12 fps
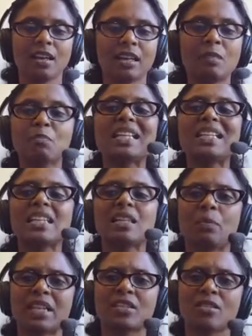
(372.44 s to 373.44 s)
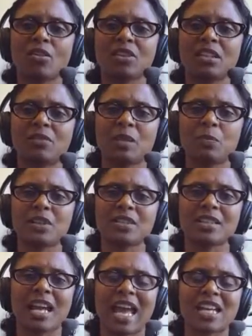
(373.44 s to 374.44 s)
completely depends on the developers
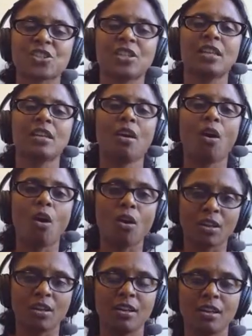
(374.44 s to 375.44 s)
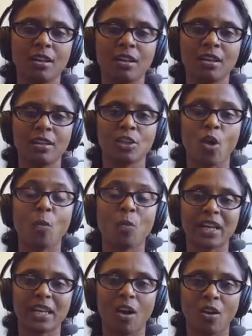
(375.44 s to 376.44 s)
that are actually on uh, you know
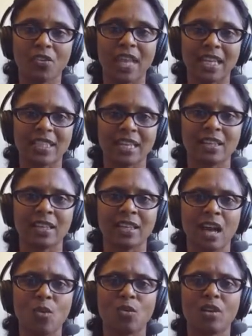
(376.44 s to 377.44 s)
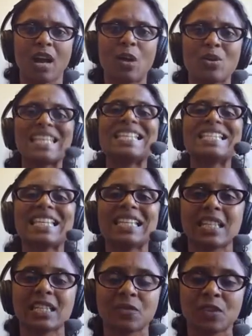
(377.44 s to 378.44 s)
operating on that data and how how easy
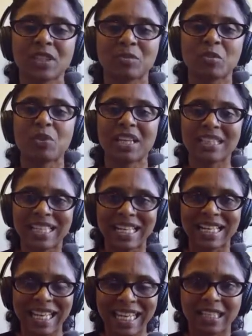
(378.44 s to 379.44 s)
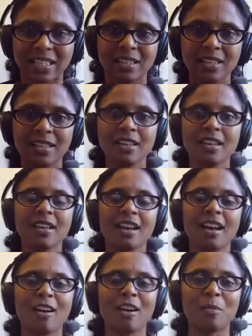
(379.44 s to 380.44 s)
it is for them to bring the data in
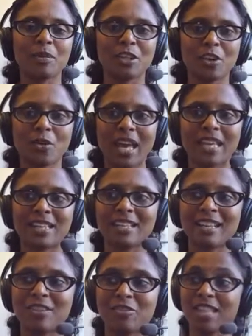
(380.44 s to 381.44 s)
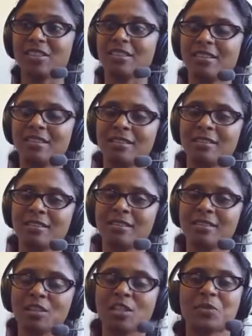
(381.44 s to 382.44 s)
um, you know, and and write the
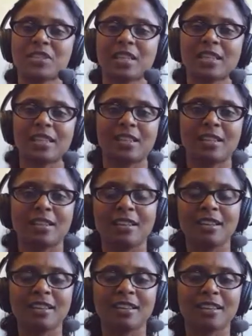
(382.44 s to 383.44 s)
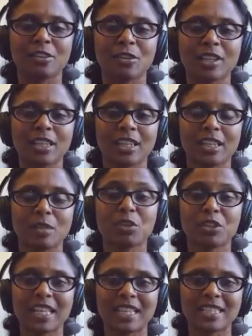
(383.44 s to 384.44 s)
the scripts that can uh, you know can
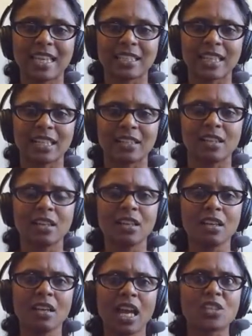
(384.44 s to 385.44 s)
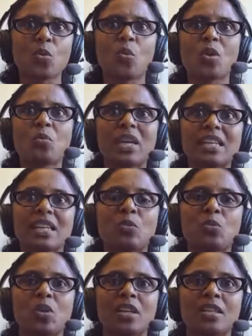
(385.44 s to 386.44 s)
compute against that data. And so what we
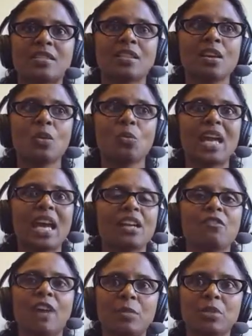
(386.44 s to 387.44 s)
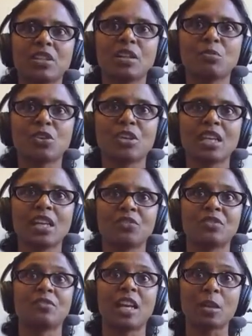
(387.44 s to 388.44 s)
did was we had a vibrant community
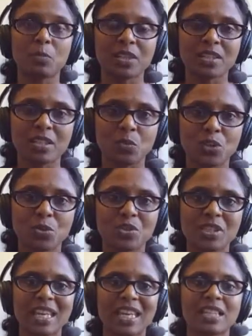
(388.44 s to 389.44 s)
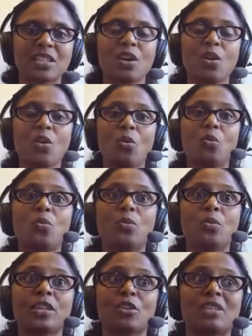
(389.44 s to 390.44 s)
of developers that were using it.
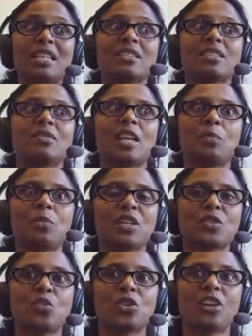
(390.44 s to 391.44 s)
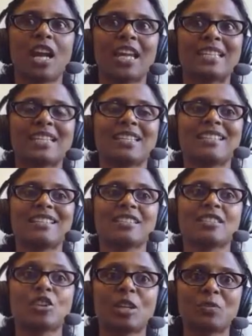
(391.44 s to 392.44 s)
You know, these developers would write
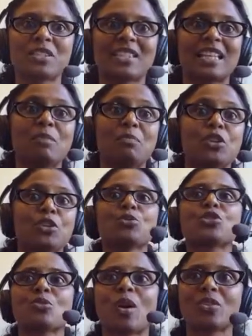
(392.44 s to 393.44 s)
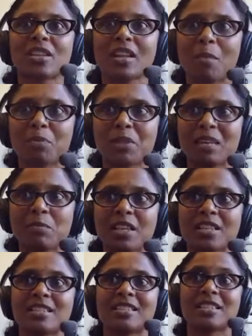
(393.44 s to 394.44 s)
scripts that can be used throughout the company
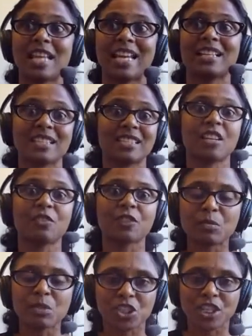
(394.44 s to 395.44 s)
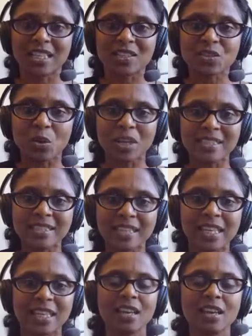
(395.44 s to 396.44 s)
because the data itself can be shared so
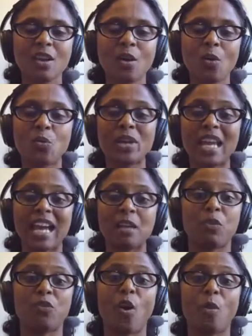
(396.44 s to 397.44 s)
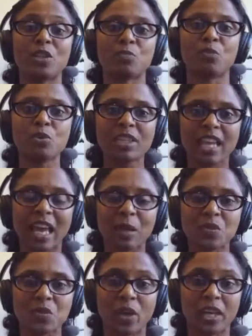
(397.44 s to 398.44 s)
easily. We had performance boot
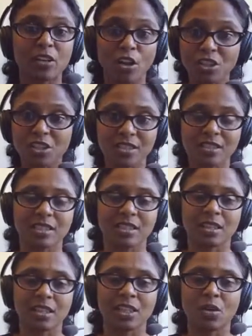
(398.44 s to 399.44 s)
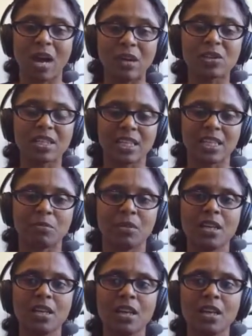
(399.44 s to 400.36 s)
camps where not just uh, you know our team,